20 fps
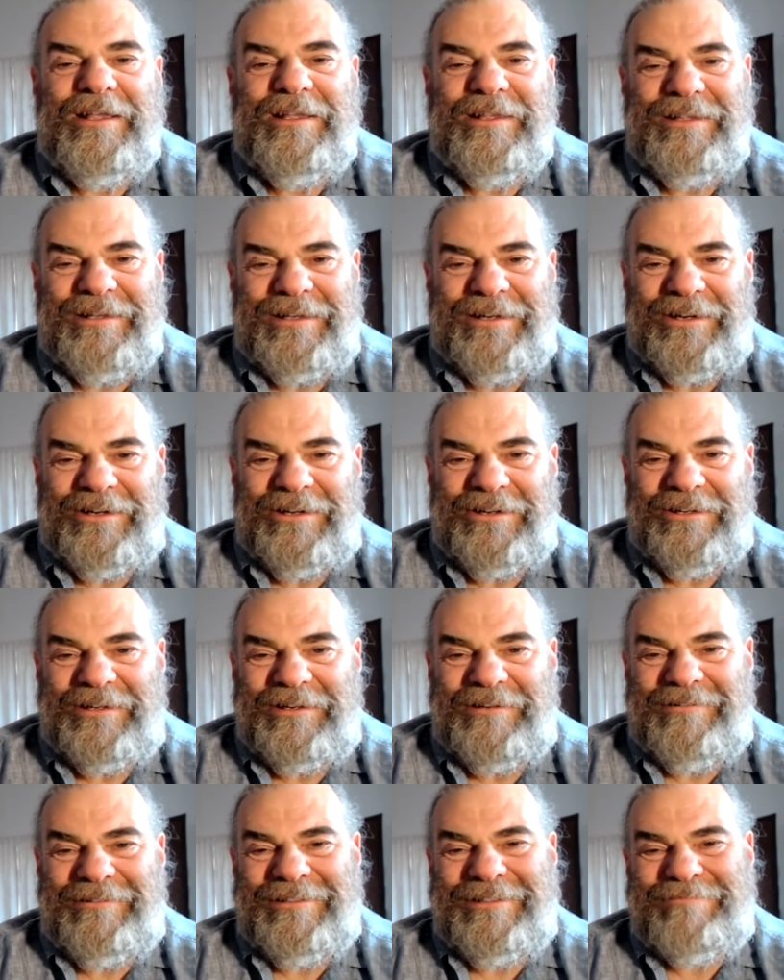You know,
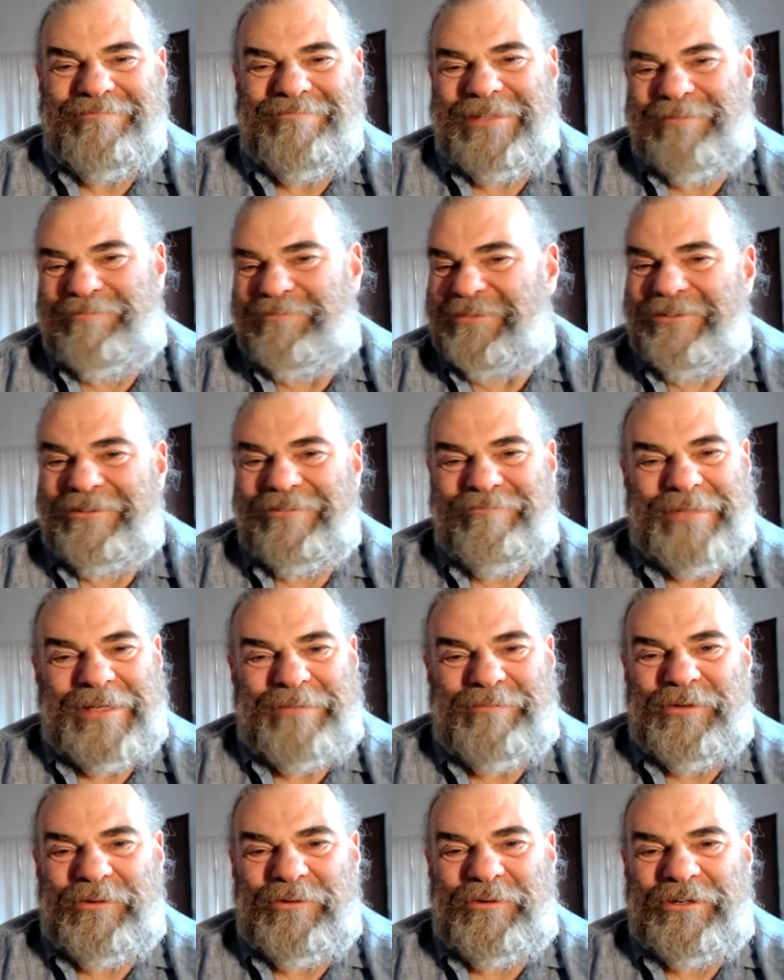it was people
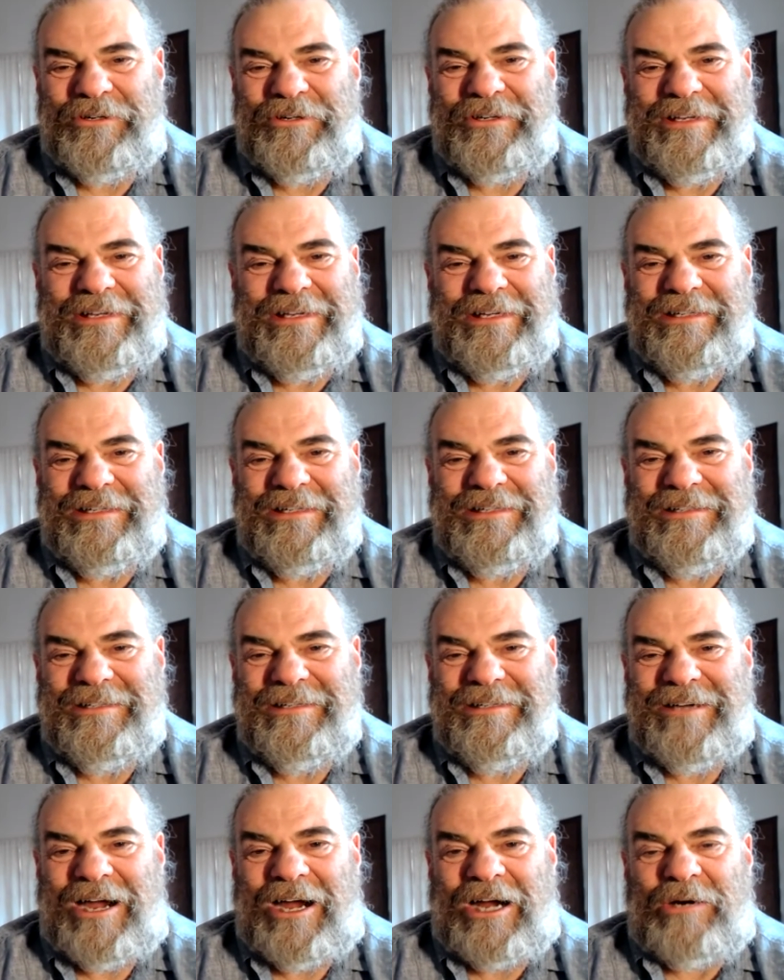were
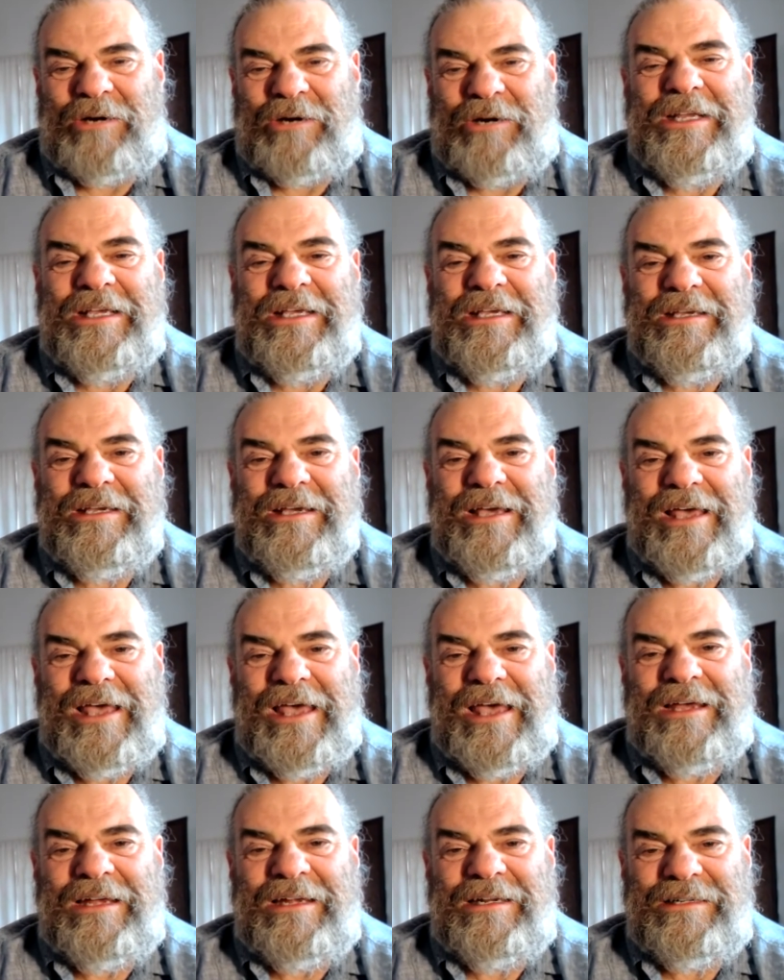in harmony
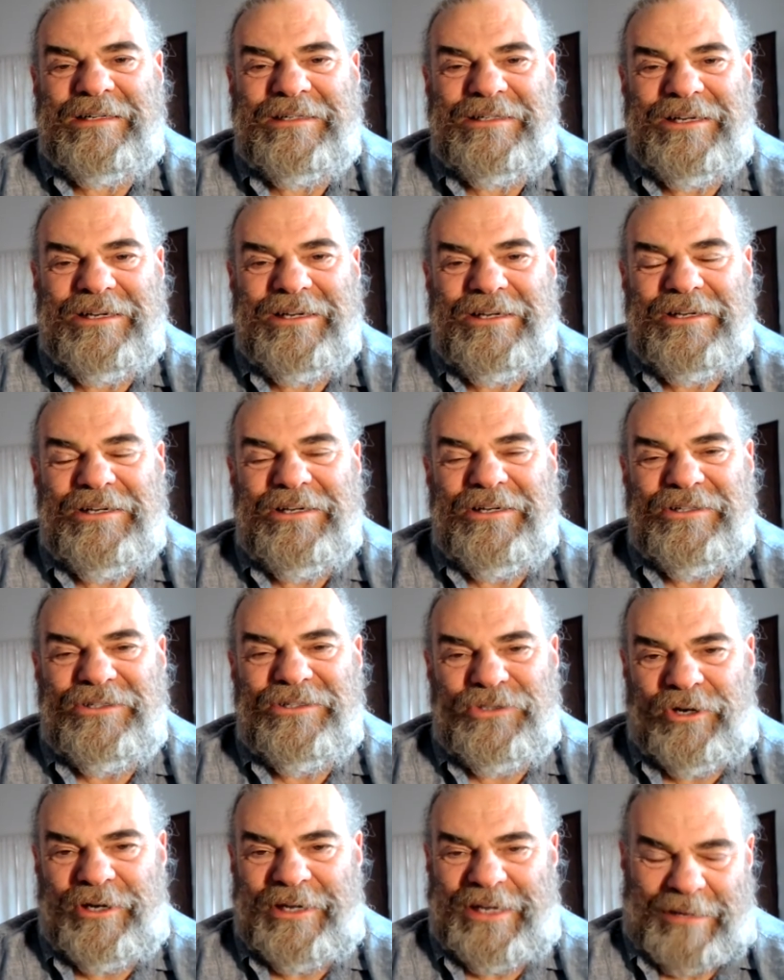and
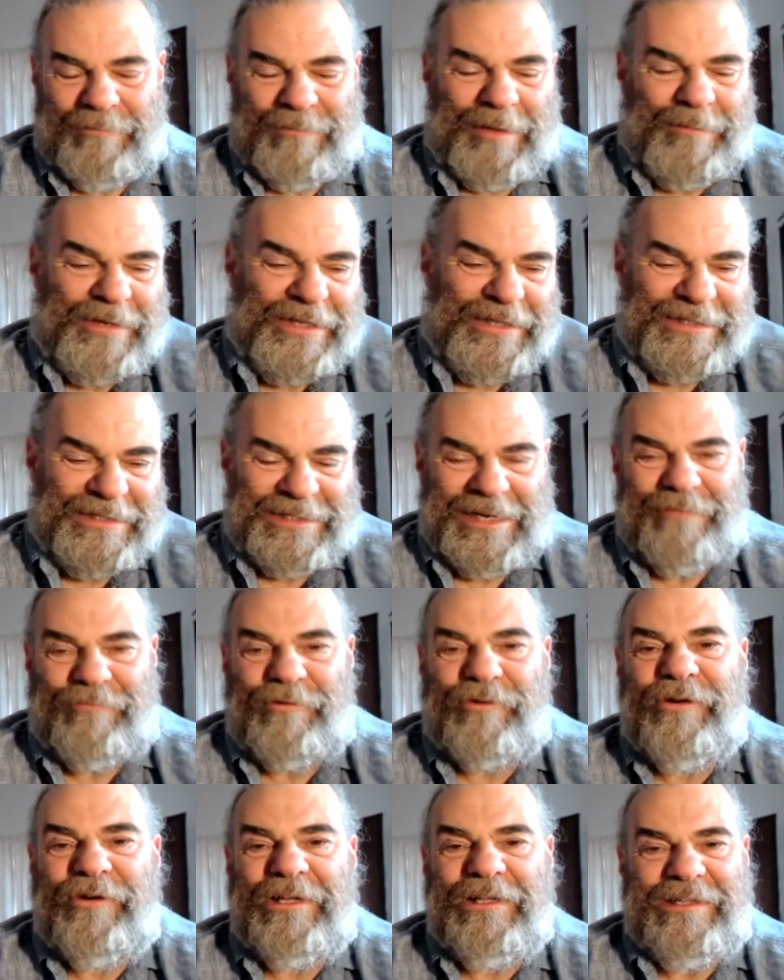joy. And maybe this never
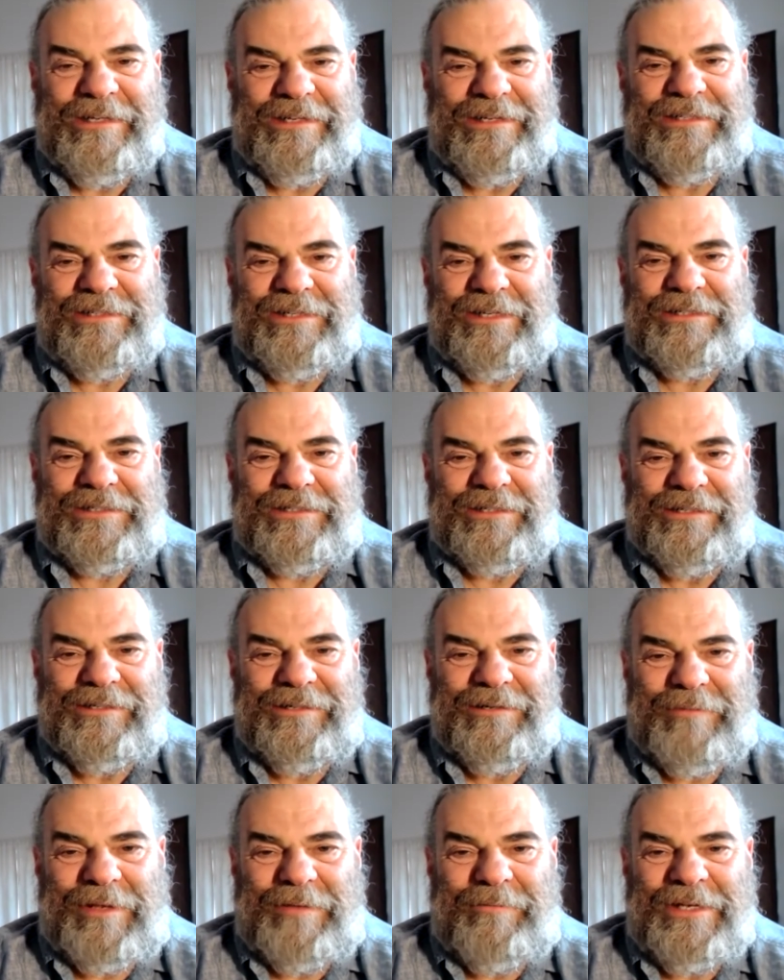really
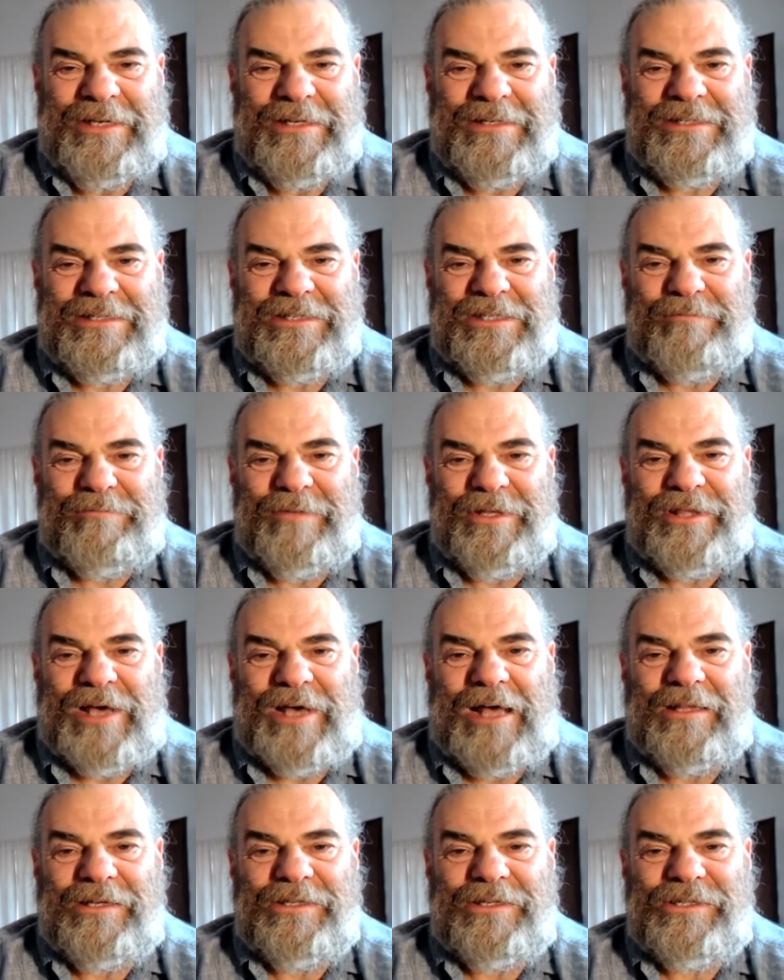existed. Maybe it's just
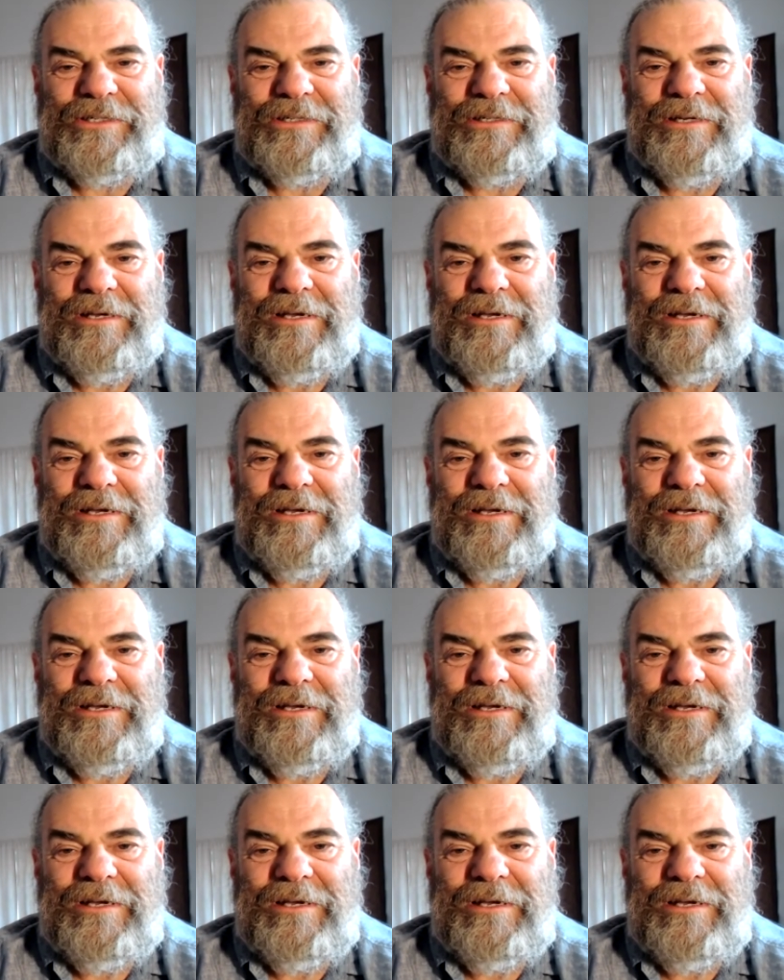mythology.